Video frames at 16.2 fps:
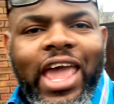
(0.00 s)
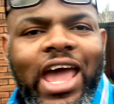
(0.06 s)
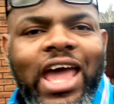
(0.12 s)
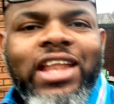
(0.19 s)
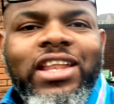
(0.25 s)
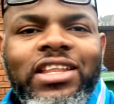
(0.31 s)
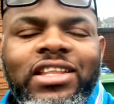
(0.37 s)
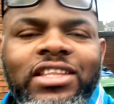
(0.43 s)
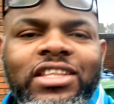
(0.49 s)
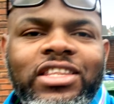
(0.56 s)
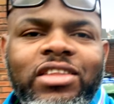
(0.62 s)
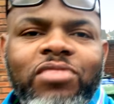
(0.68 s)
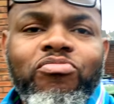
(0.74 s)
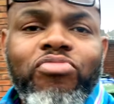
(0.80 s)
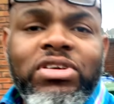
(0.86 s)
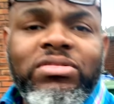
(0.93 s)
And
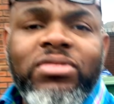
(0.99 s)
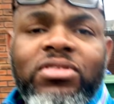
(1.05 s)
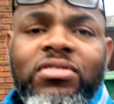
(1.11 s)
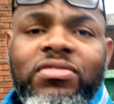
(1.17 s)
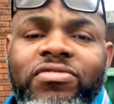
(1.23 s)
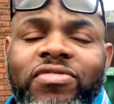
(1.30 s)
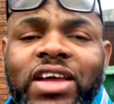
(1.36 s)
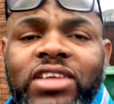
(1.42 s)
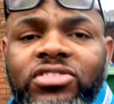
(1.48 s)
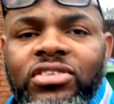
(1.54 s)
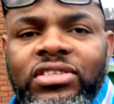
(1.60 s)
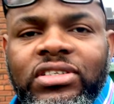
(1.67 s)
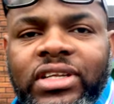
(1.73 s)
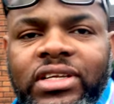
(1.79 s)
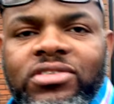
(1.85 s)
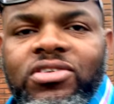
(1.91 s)
the breastplate of
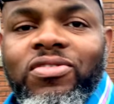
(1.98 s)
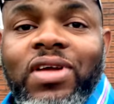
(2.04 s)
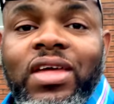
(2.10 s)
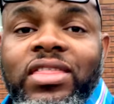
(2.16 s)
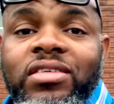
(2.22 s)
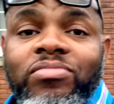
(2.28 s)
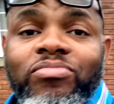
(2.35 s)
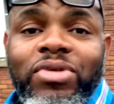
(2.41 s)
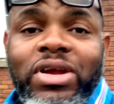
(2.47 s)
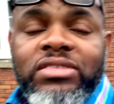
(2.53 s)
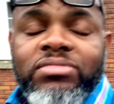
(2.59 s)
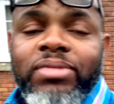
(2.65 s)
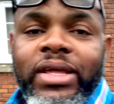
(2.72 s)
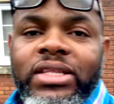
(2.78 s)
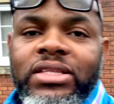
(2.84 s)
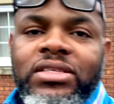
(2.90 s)
righteousness, or rather the
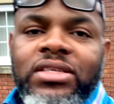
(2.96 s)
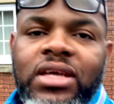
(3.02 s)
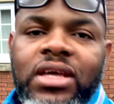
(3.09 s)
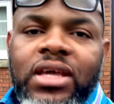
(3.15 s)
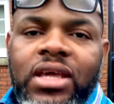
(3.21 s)
breastplate,